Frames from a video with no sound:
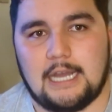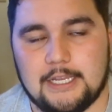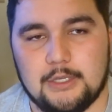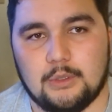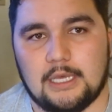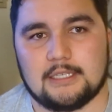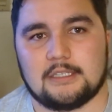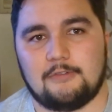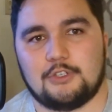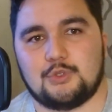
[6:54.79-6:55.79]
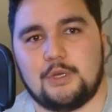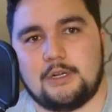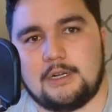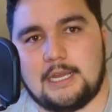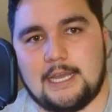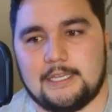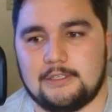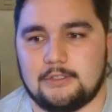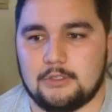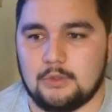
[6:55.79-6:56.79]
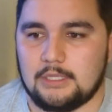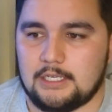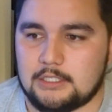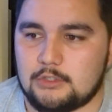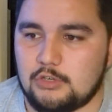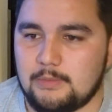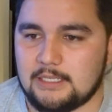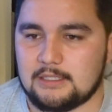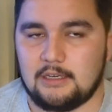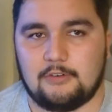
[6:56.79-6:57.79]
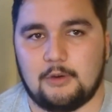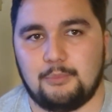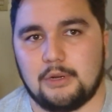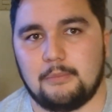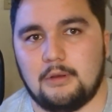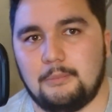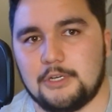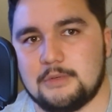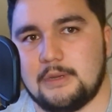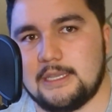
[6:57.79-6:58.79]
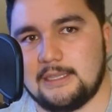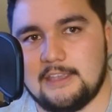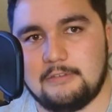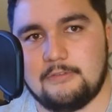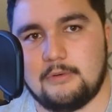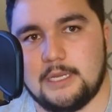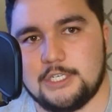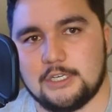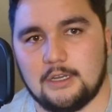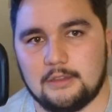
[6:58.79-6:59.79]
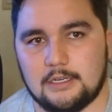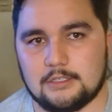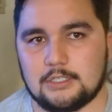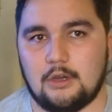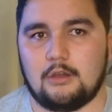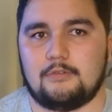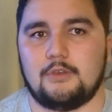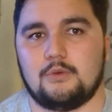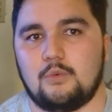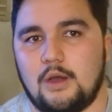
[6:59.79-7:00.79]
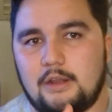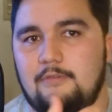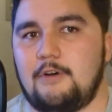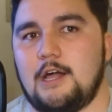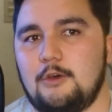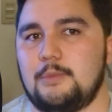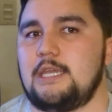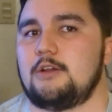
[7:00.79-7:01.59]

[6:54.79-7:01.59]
I do a lot of stuff on Twitter. I do a lot of streaming stuff. I'll put a bunch of my life information on there. So if you want to follow me